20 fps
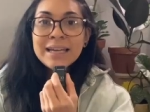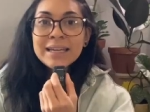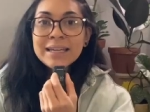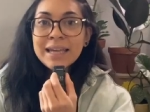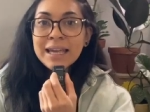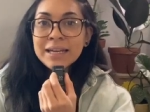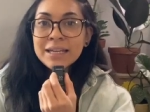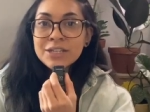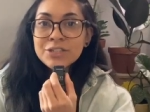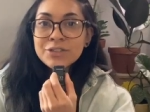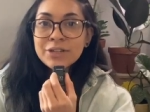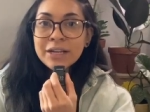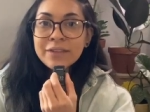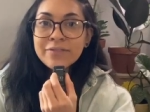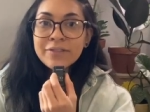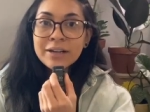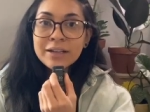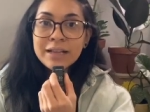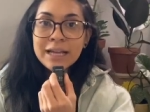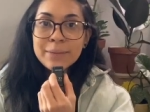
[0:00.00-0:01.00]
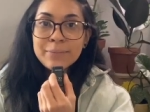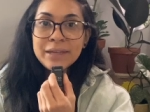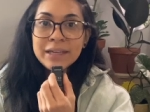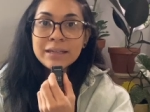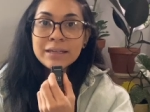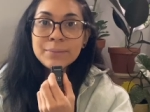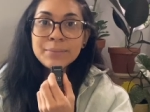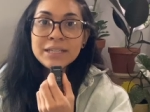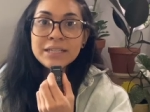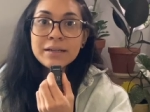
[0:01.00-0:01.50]
Gaining strength for
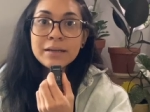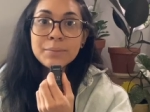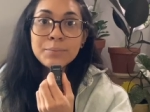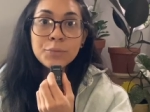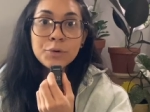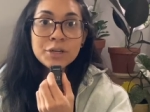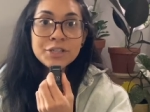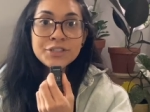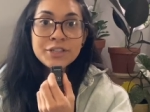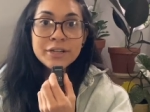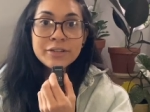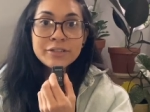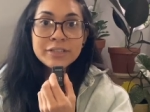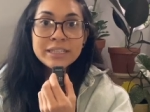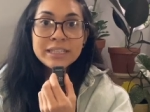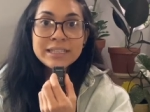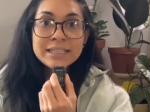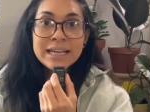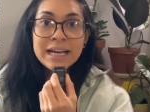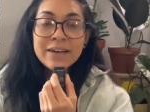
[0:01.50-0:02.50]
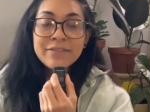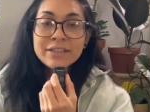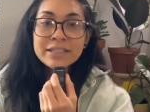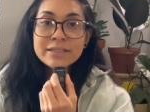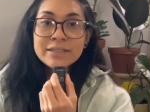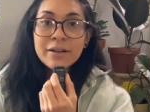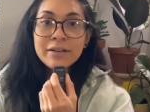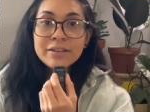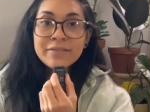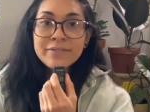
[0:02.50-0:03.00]
climbing can be done more generally to have a
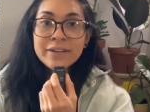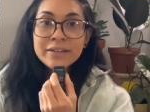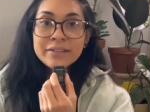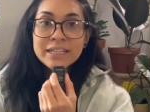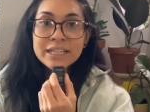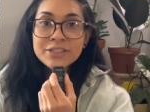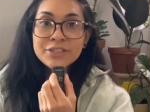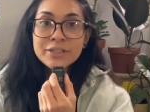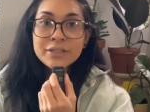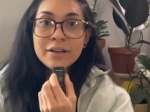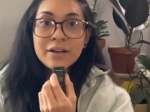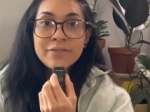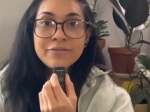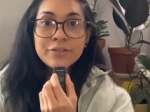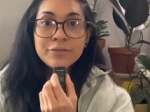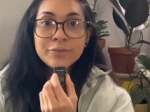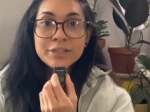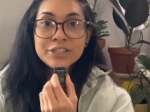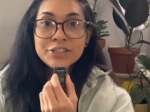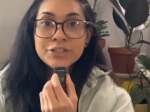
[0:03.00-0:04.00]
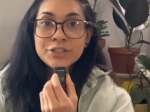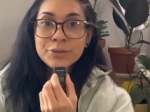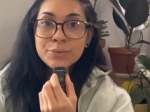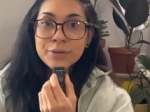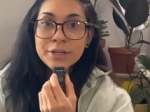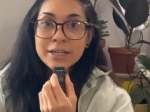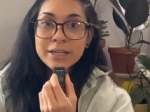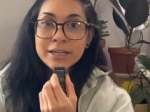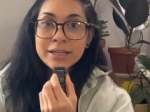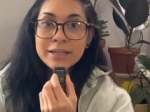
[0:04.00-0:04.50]
solid foundation off of which to
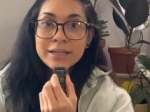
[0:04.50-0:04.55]
work.